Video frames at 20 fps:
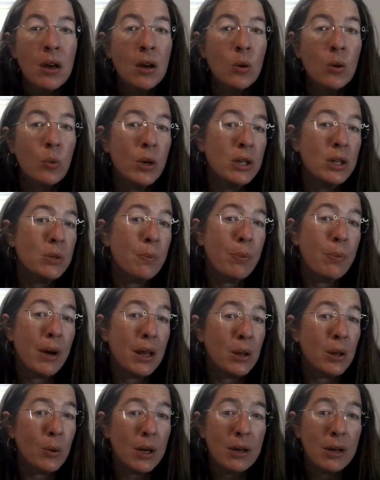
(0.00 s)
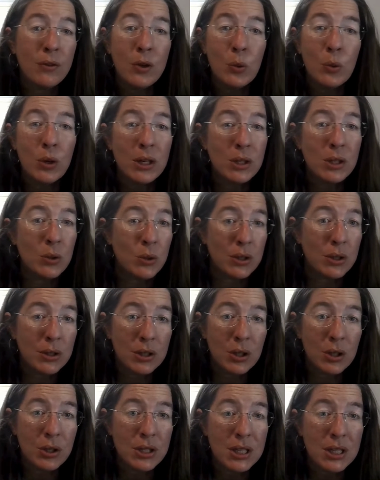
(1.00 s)
Which, by the way, if you want to do it
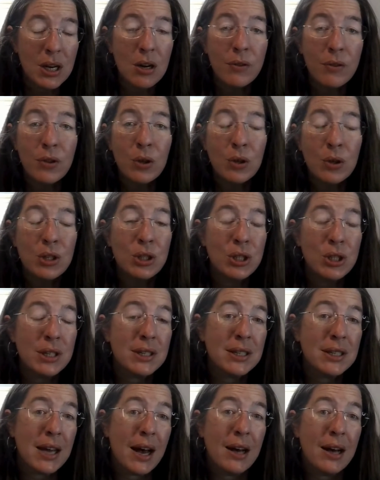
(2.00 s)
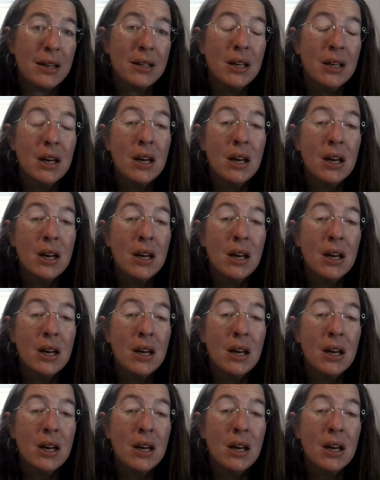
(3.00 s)
yourself, you could just add